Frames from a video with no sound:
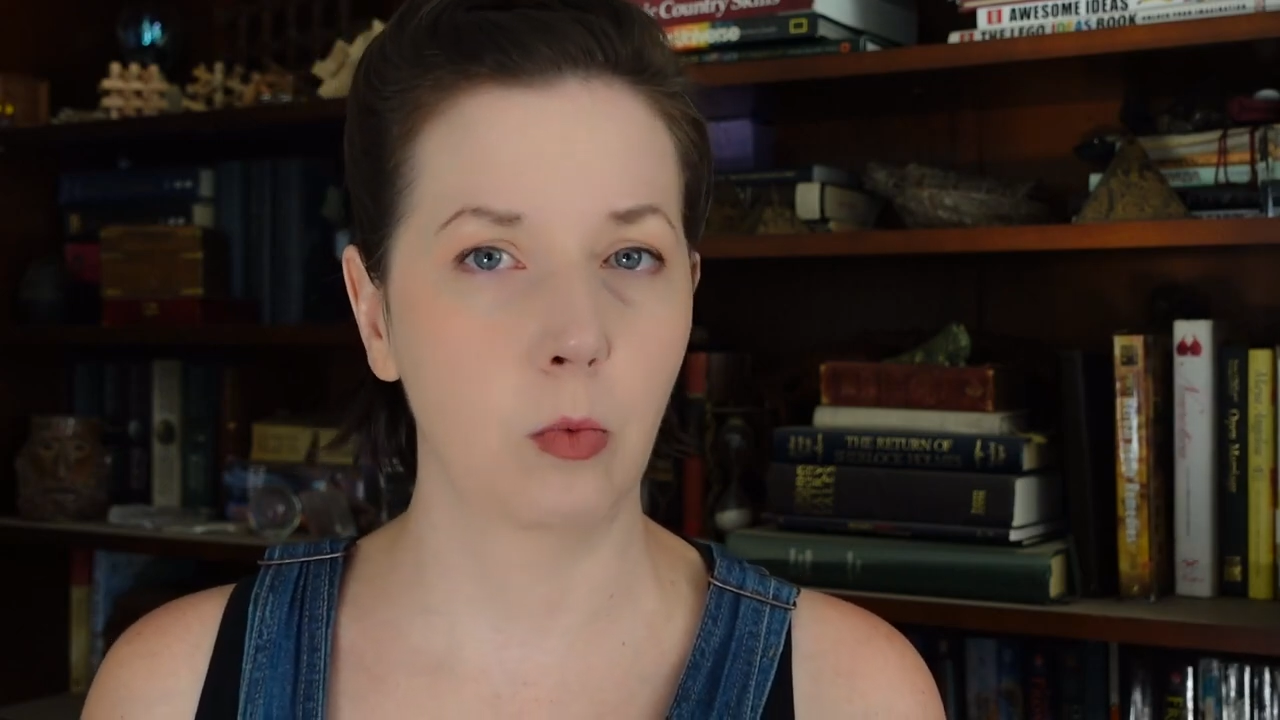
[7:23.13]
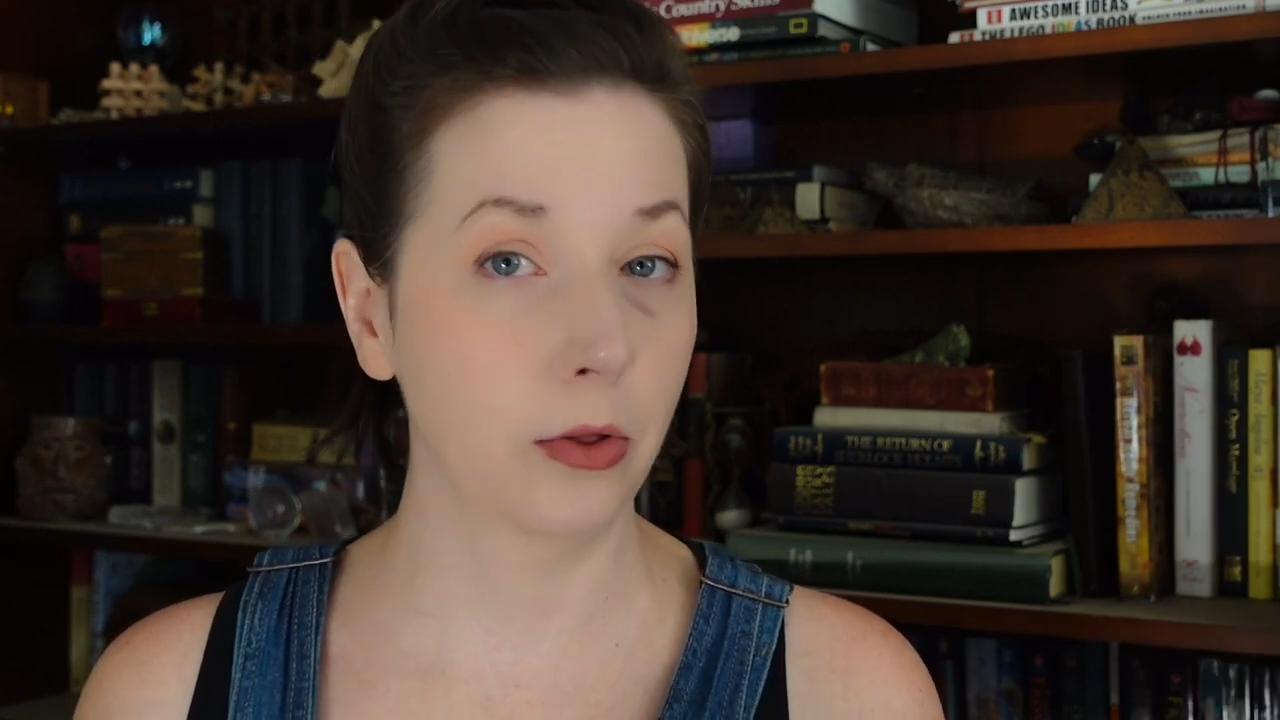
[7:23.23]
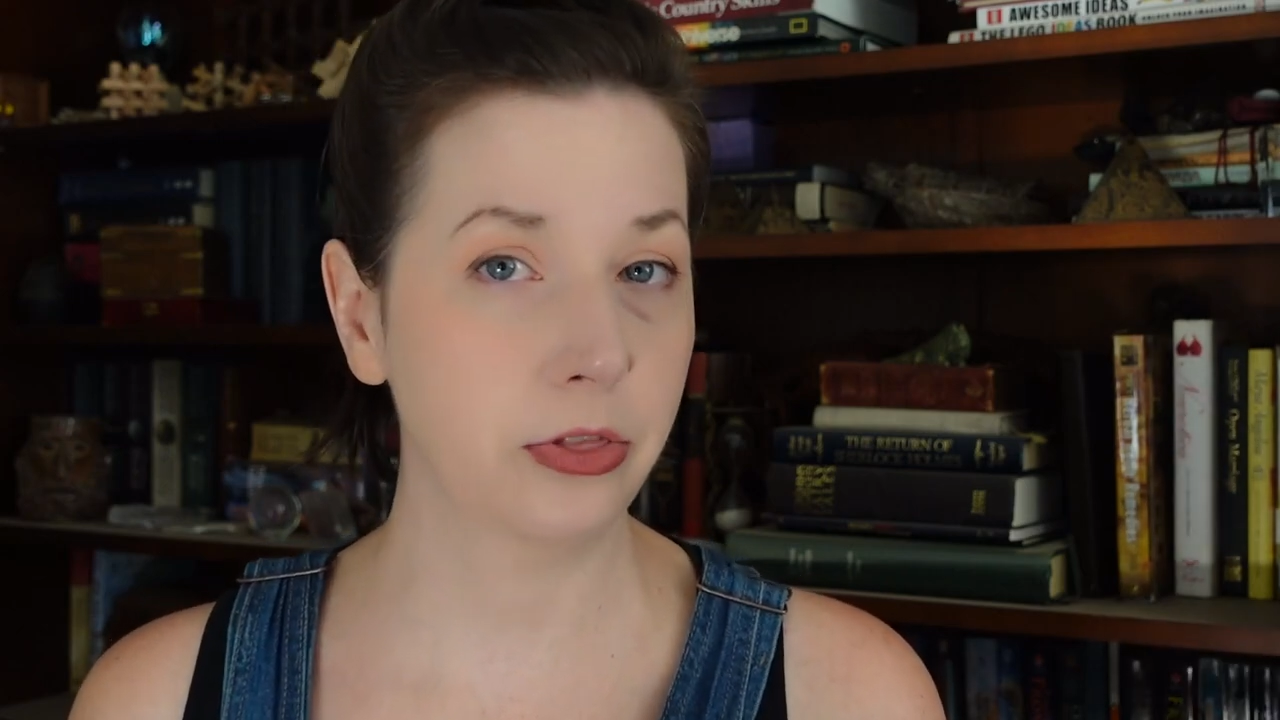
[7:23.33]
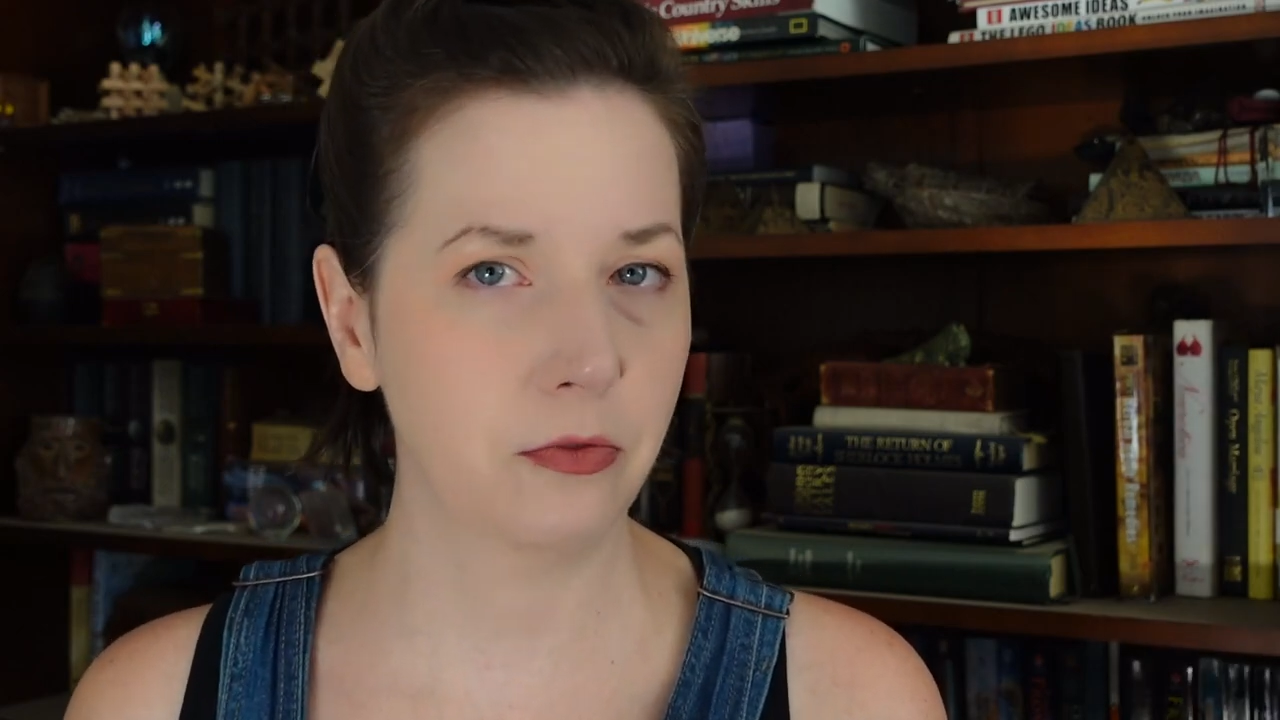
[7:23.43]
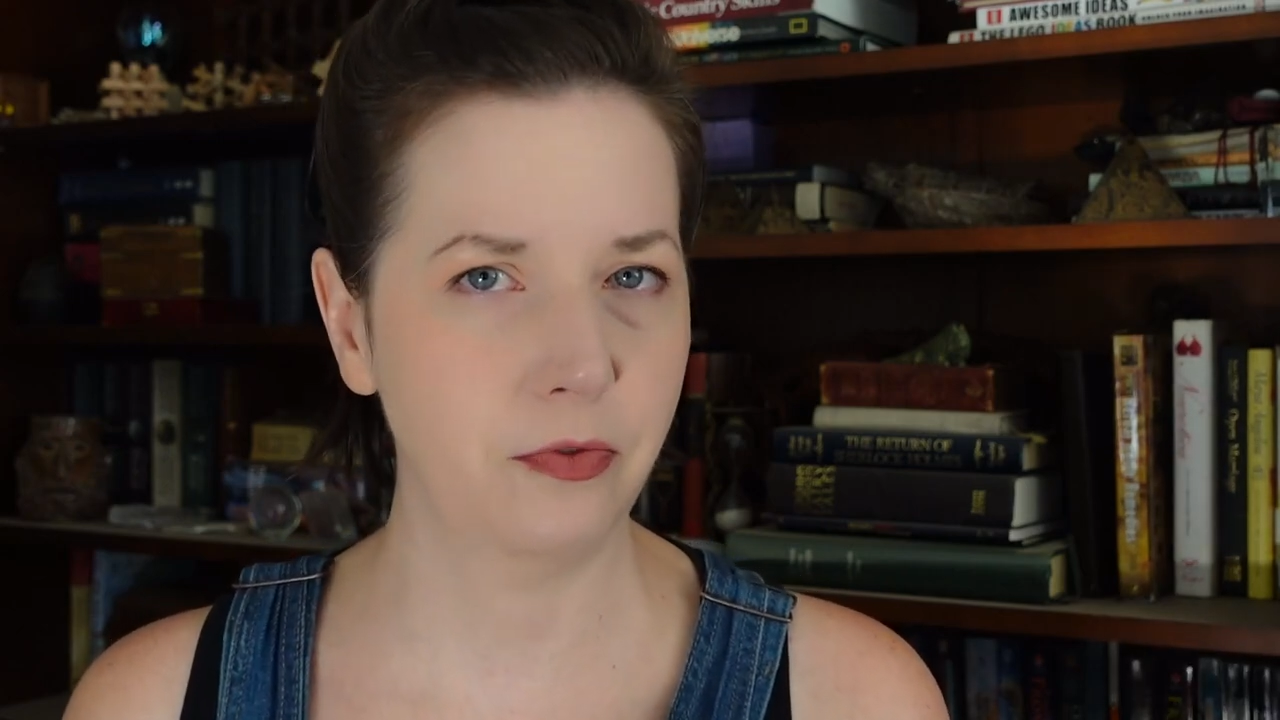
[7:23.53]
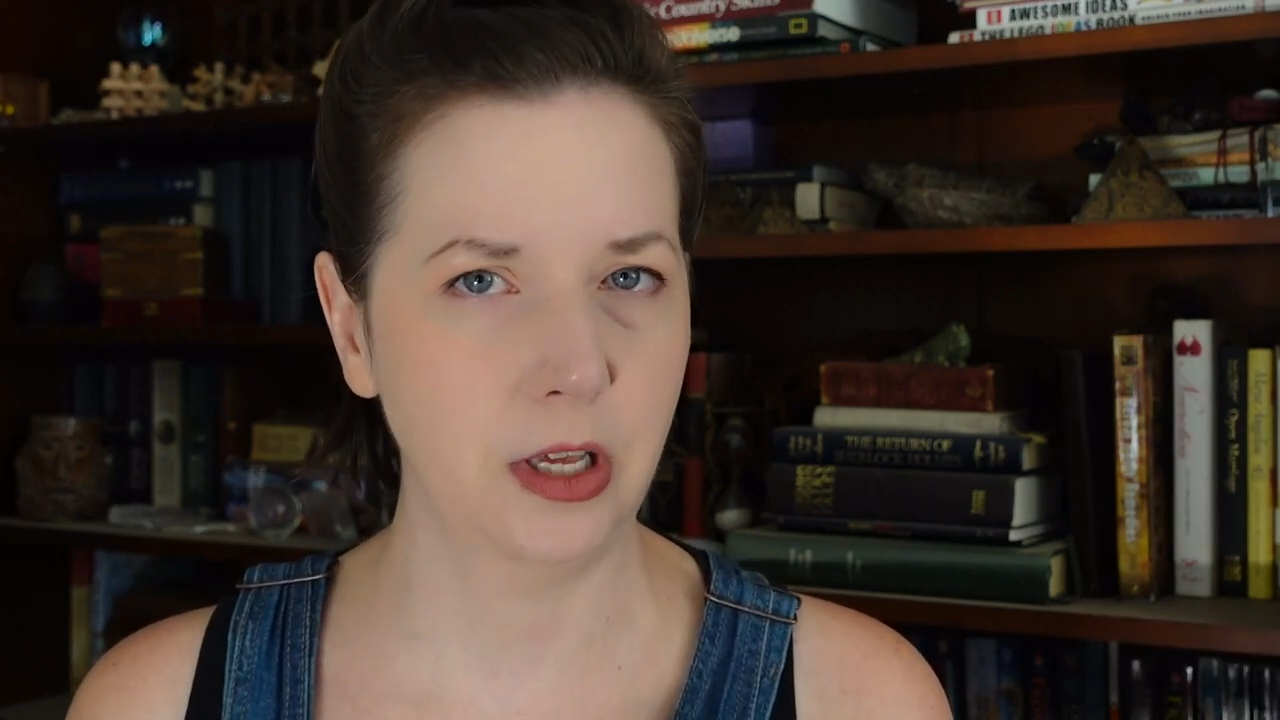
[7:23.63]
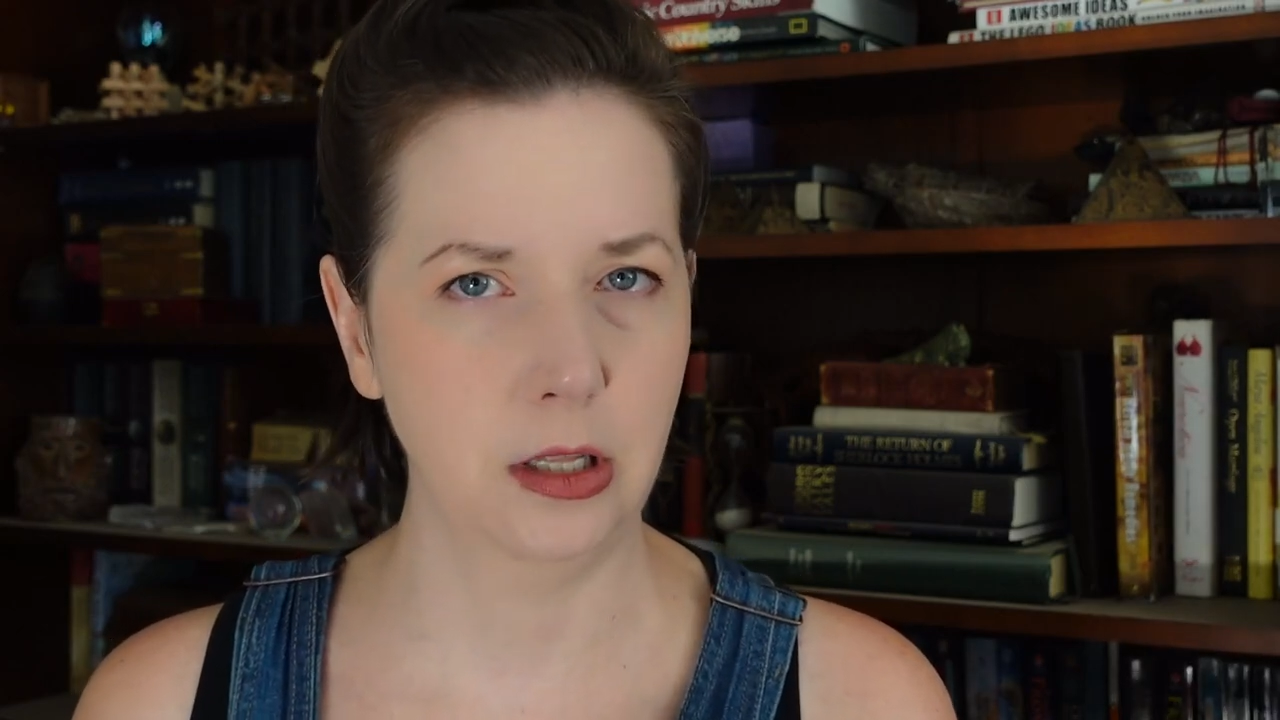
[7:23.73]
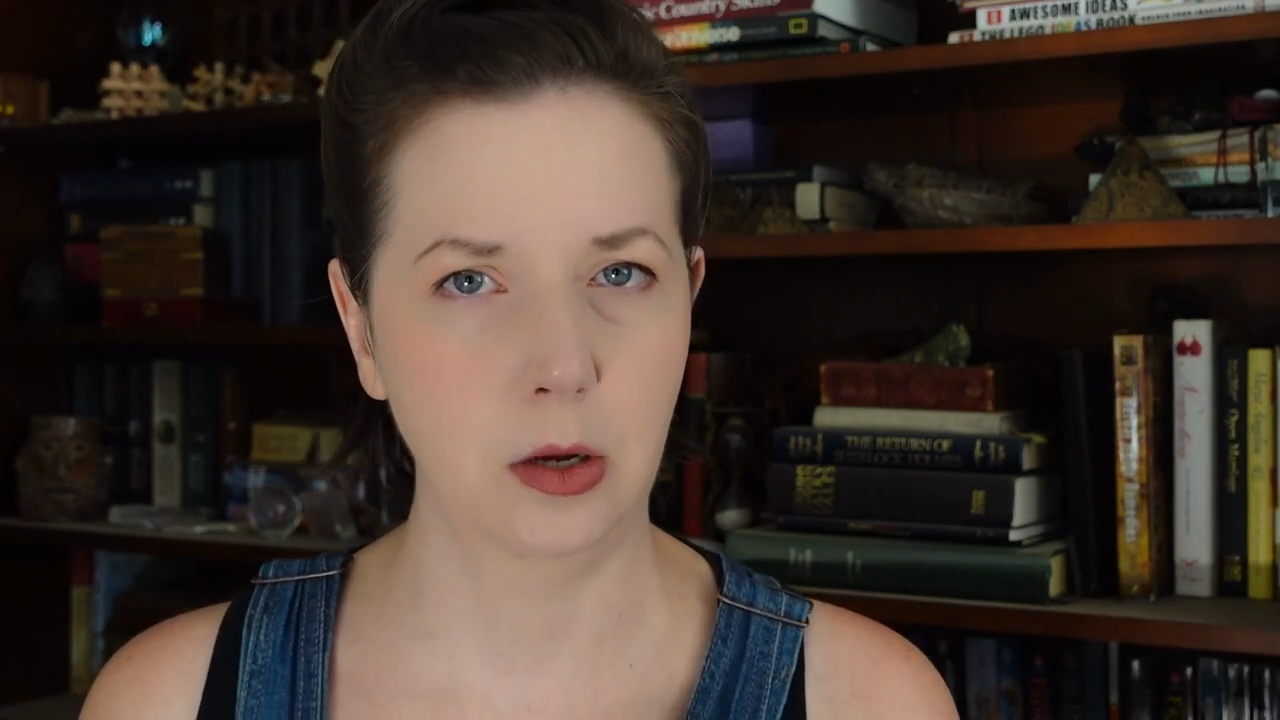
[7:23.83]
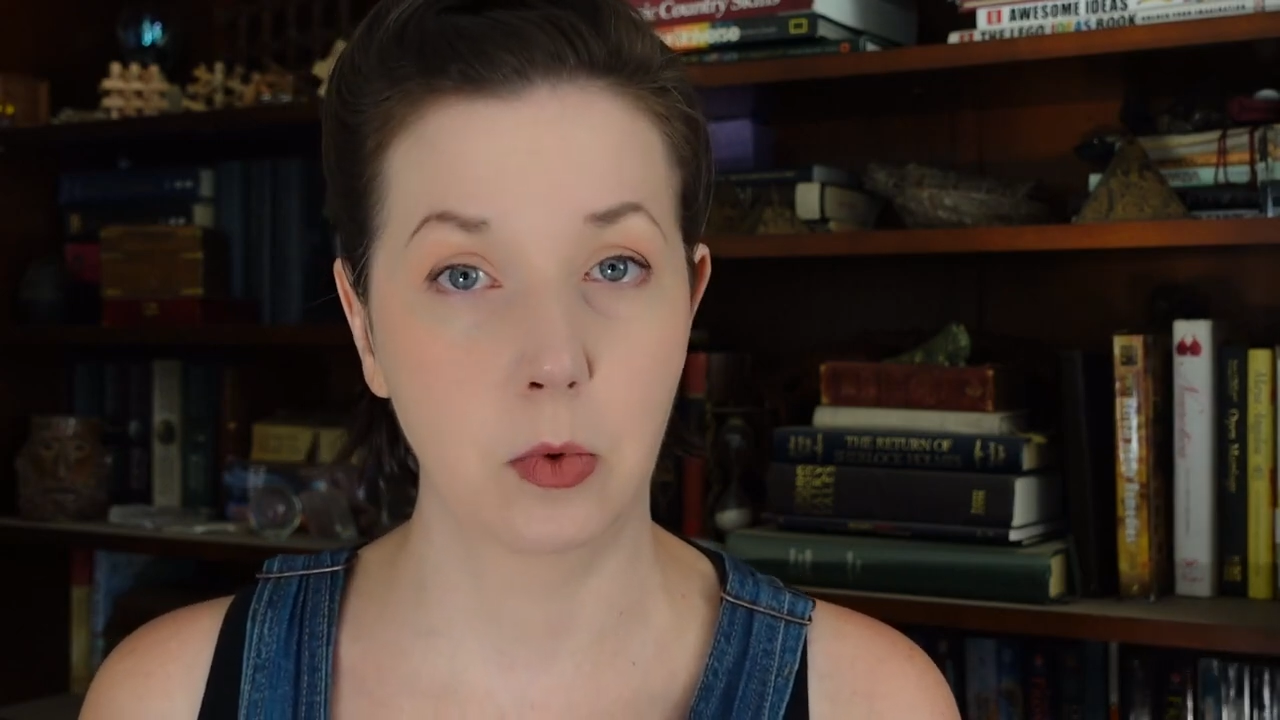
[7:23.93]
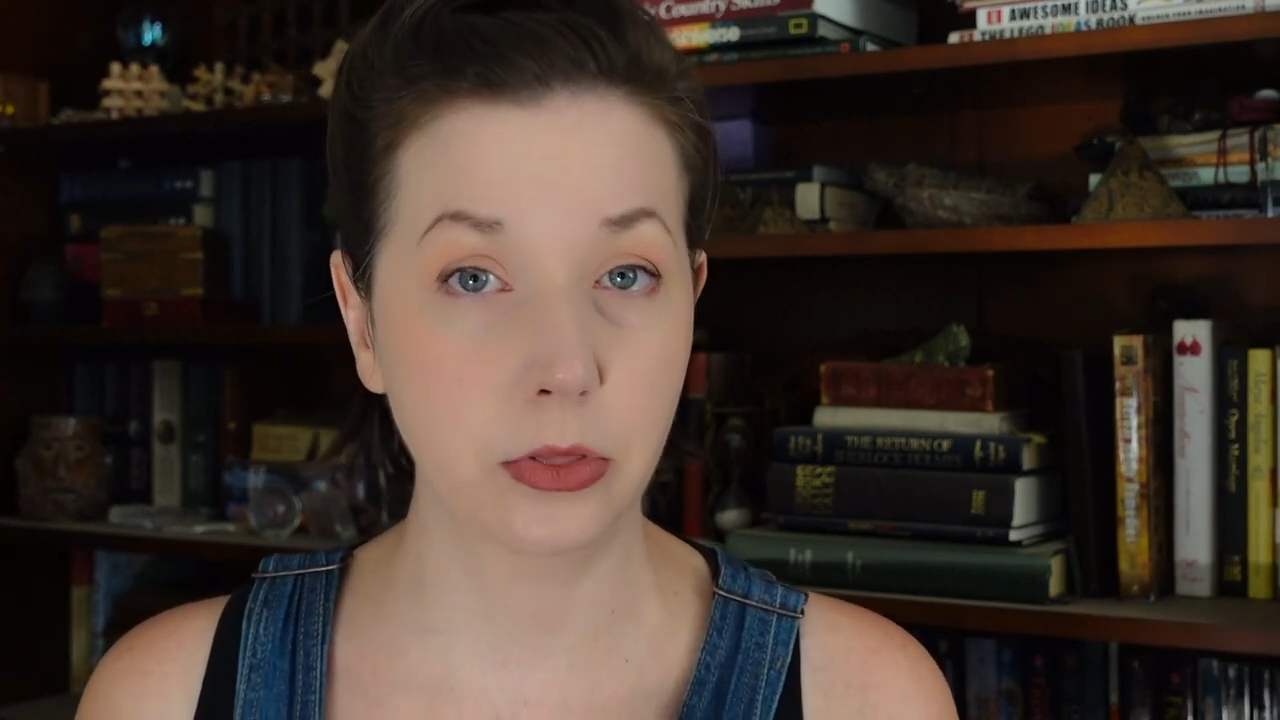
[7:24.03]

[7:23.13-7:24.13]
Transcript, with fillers: what they're feeling,